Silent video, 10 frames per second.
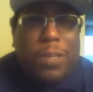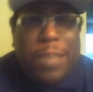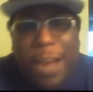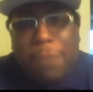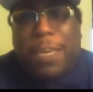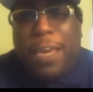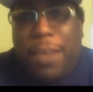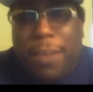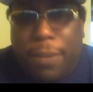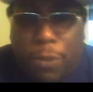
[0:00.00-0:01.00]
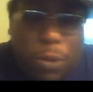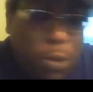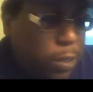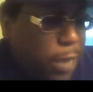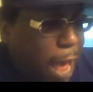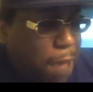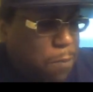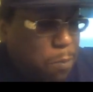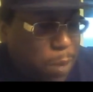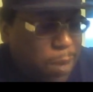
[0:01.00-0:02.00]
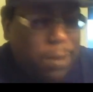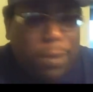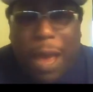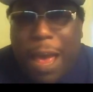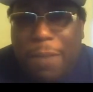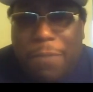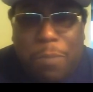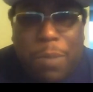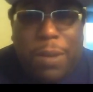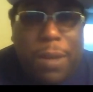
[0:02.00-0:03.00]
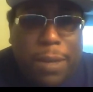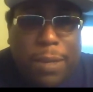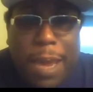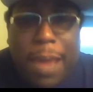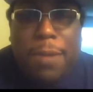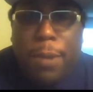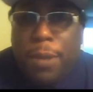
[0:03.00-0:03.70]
that I'm getting, of course, I haven't been there yet,